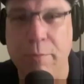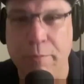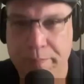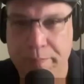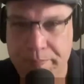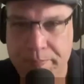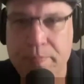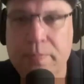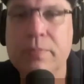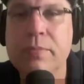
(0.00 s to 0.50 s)
I'm
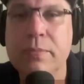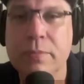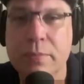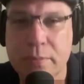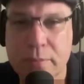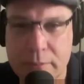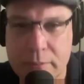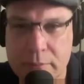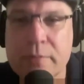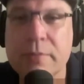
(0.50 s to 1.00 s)
saying is,
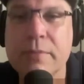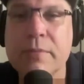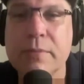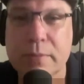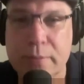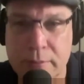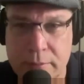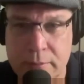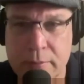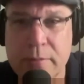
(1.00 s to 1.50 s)
let's put a
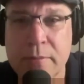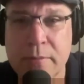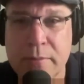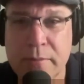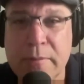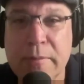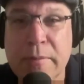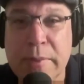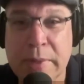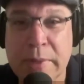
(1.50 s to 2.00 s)
period on
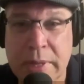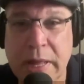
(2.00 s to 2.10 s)
that. I